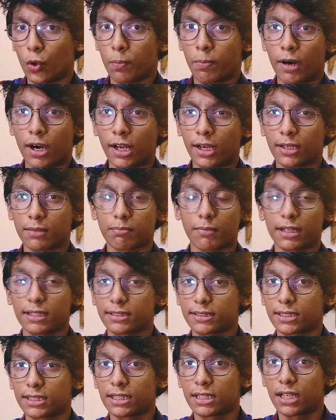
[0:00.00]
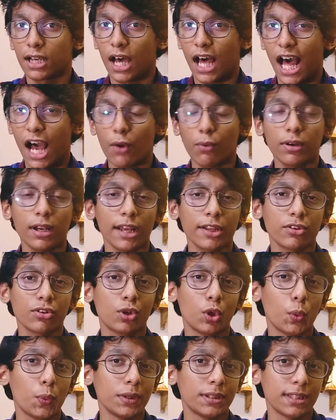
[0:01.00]
no part, but I would like
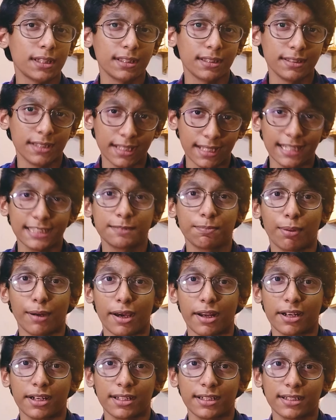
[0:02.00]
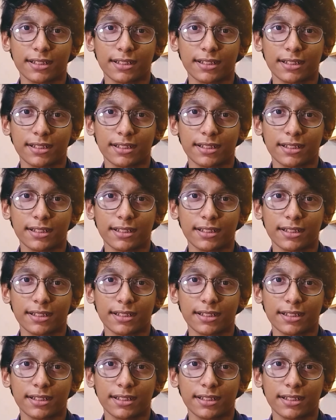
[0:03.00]
to go with the yes part.